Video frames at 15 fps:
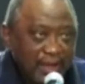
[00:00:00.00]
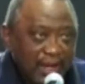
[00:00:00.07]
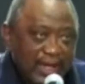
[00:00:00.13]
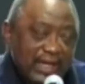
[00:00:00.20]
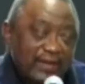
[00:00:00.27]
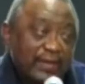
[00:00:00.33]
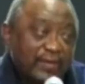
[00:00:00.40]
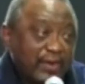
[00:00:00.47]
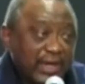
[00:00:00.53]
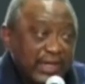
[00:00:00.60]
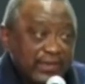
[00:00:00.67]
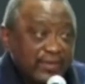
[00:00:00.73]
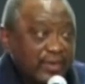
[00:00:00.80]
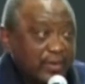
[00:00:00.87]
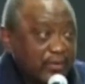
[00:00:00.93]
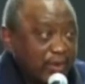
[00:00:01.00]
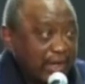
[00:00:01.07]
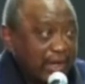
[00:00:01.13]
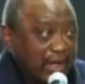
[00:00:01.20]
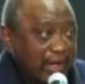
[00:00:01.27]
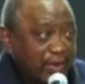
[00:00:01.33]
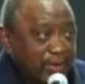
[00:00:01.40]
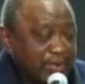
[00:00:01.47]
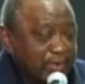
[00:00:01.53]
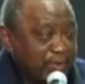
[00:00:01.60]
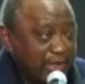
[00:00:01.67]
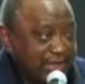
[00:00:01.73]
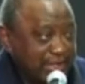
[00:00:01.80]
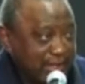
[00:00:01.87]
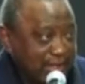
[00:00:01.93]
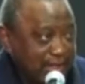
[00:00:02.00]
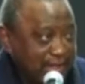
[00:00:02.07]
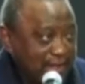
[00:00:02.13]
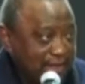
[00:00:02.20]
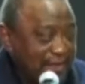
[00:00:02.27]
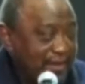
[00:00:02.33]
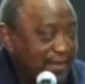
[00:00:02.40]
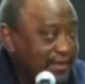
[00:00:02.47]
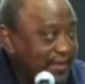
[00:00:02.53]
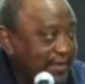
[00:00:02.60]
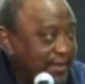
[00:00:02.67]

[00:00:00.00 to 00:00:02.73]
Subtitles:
I'll never forget even when I was president.